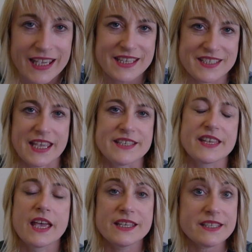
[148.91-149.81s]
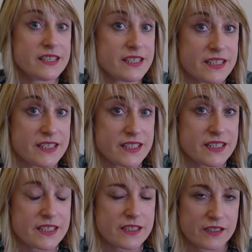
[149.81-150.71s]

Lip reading: says S,